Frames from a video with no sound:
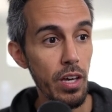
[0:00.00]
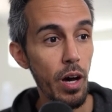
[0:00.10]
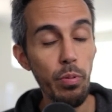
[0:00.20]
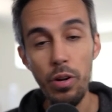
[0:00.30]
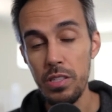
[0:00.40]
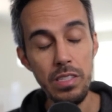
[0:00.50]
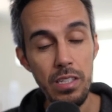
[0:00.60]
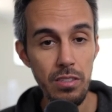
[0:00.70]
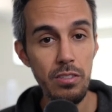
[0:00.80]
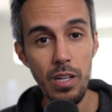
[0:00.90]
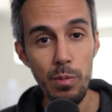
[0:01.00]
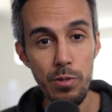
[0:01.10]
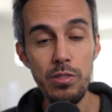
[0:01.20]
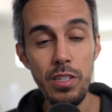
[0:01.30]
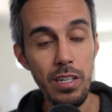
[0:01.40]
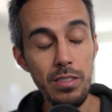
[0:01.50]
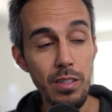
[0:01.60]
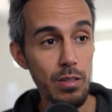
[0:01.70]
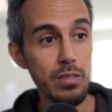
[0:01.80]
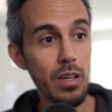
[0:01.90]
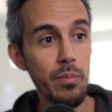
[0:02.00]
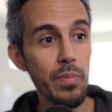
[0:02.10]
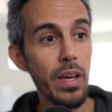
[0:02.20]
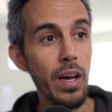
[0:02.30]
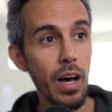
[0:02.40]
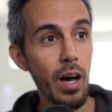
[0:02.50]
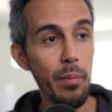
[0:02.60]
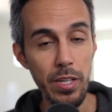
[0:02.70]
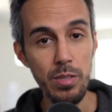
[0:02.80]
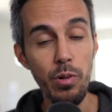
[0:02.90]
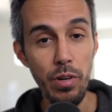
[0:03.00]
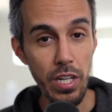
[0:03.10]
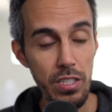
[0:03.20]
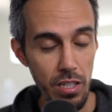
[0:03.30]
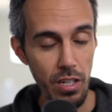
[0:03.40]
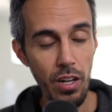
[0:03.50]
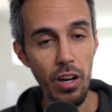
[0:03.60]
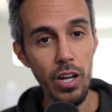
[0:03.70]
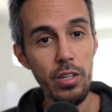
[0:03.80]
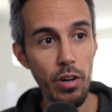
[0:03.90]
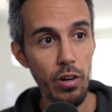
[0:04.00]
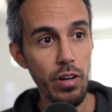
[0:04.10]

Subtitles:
I'll put all these links in the description for you guys to do some exploration on your own.